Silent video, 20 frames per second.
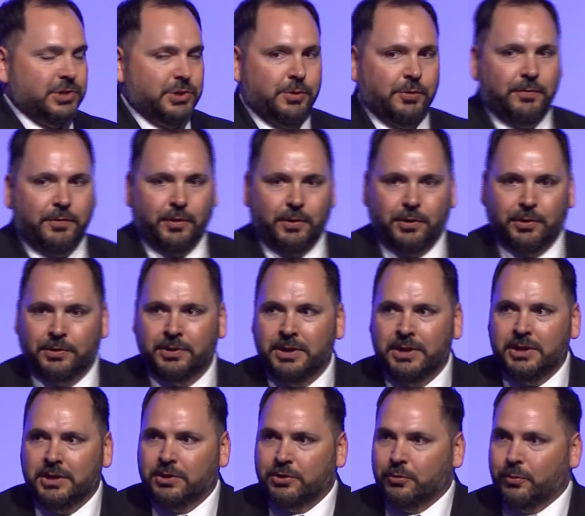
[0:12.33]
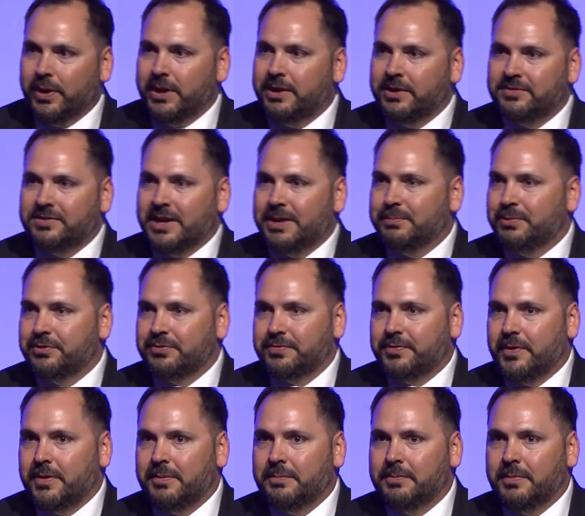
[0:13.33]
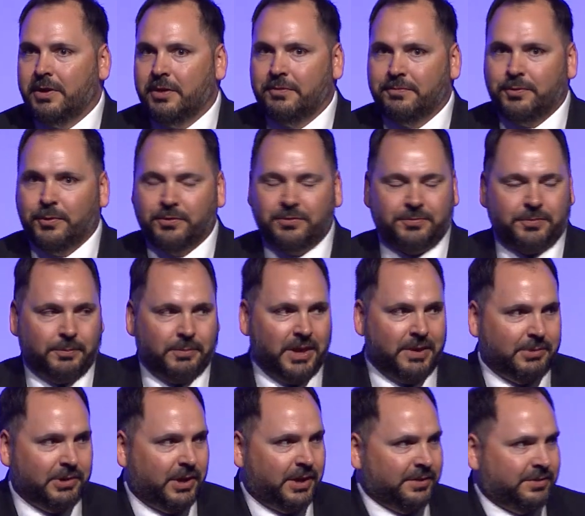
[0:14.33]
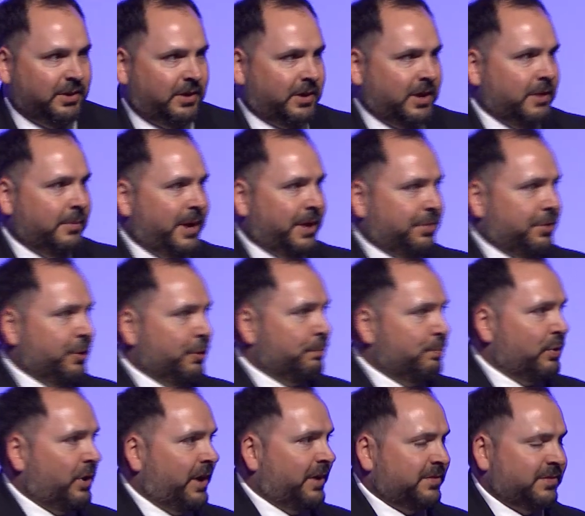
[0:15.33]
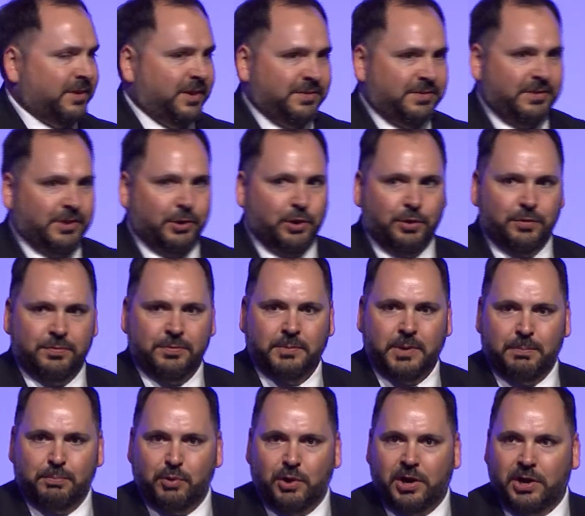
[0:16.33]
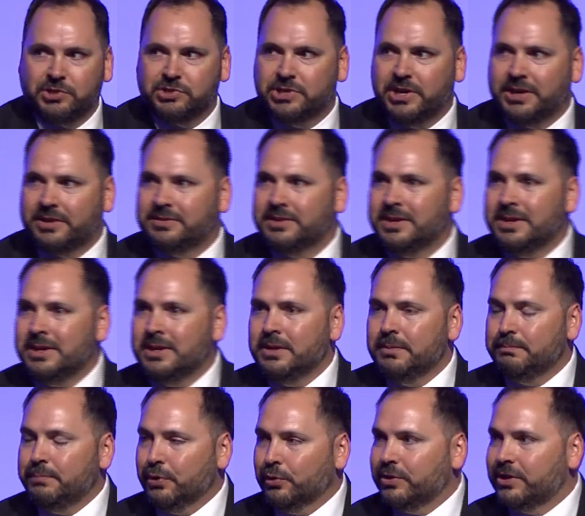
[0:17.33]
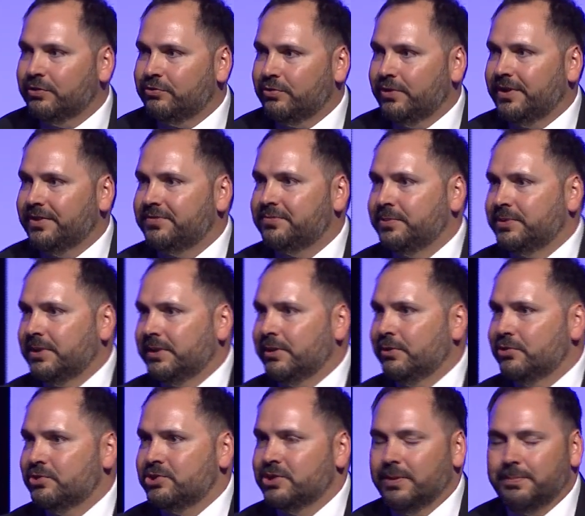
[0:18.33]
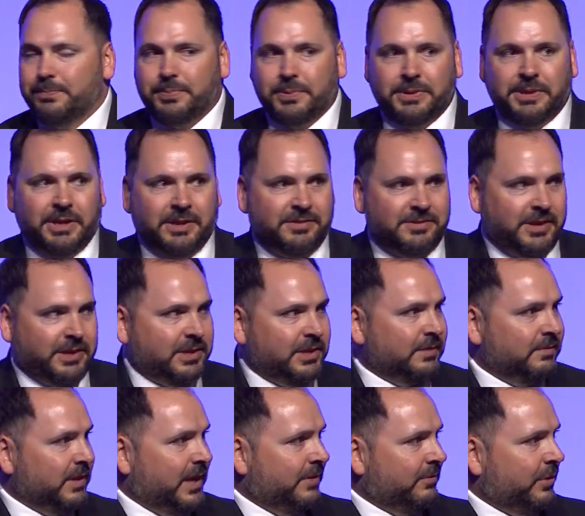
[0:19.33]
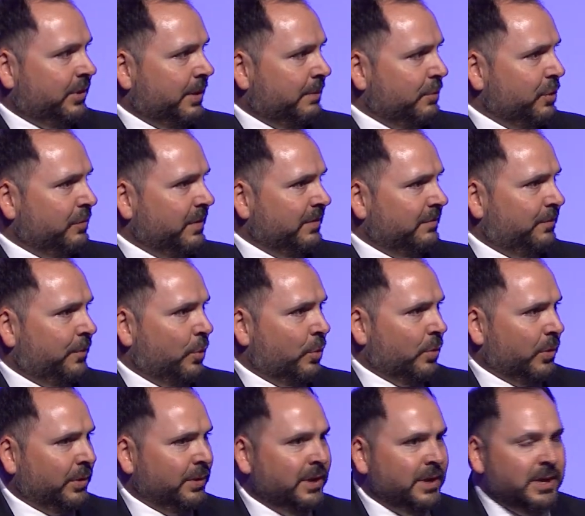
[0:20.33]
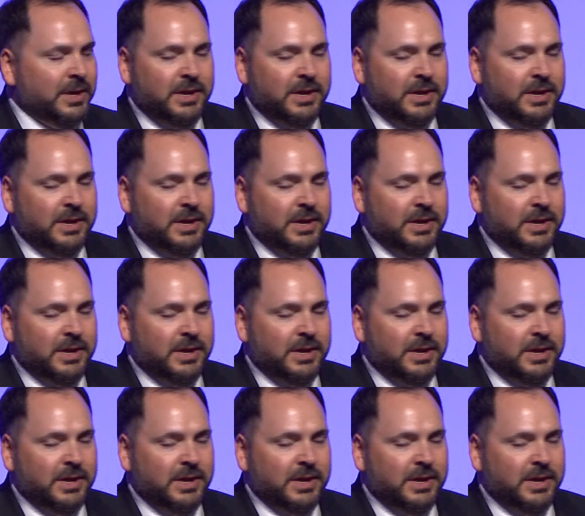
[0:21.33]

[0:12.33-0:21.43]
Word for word: You've heard great examples from our folks from Lebanon talking about their process to go from a project, building trust with leadership and the executive level, and moving forward.